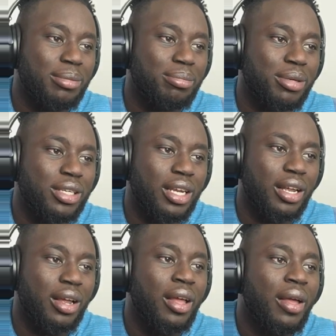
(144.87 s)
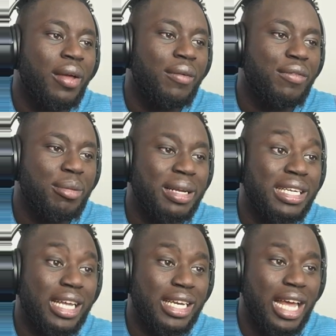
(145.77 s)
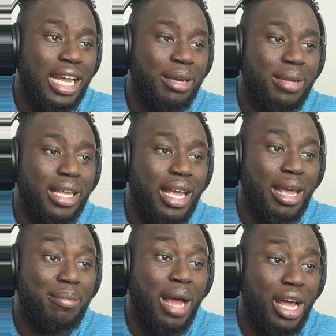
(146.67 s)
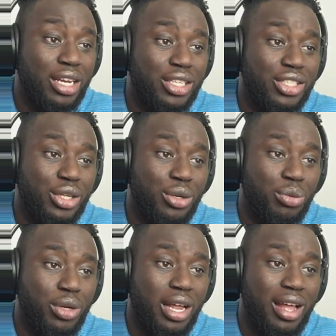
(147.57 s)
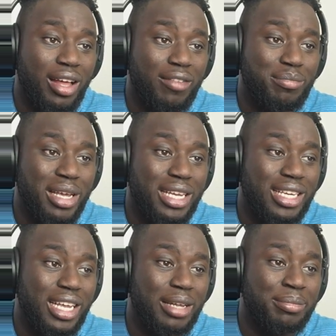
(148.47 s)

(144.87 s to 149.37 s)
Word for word: but their female anatomy and biology would have made them